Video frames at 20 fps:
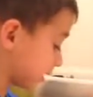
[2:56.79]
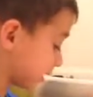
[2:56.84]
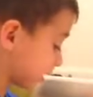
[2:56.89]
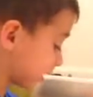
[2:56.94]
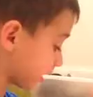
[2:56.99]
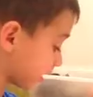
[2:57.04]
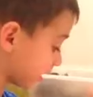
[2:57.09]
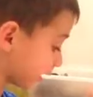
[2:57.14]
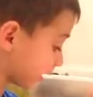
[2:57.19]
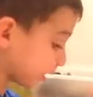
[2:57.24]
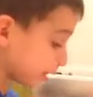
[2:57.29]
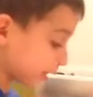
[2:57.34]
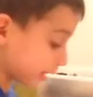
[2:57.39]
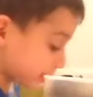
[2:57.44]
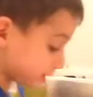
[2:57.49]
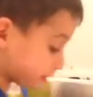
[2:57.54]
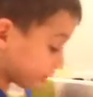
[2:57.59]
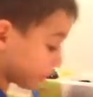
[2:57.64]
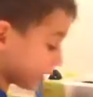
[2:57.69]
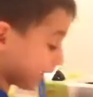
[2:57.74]
The, this
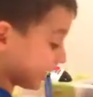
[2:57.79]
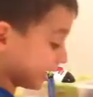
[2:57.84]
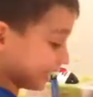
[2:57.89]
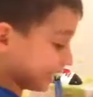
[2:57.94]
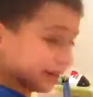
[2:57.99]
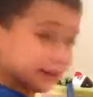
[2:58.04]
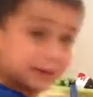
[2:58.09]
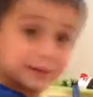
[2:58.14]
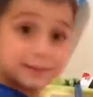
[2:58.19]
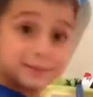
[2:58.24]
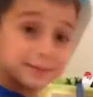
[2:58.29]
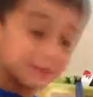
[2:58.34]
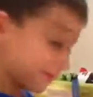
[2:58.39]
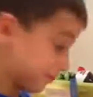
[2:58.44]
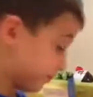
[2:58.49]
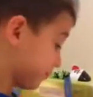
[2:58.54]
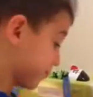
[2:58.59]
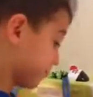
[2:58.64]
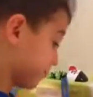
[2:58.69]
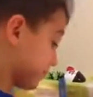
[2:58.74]
is a train. Mm-hmm.
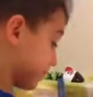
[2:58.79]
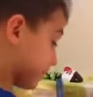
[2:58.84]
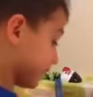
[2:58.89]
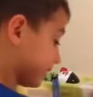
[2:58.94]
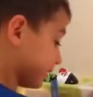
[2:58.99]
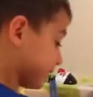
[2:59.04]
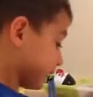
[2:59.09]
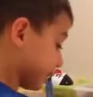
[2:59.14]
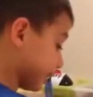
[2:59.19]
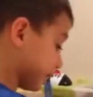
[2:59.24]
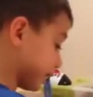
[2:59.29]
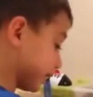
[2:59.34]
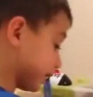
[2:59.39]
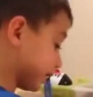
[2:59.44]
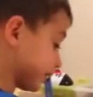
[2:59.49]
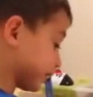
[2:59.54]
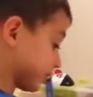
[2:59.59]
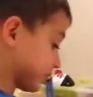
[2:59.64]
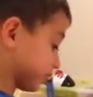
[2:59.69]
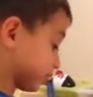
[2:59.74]
And this
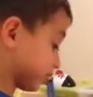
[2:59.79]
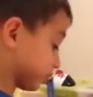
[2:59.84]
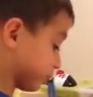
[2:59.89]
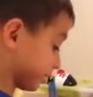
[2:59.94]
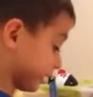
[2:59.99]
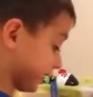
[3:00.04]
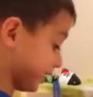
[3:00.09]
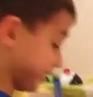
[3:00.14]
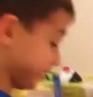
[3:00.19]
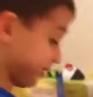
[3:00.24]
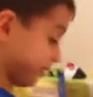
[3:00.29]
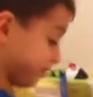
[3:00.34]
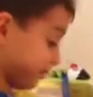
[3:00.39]
is the train.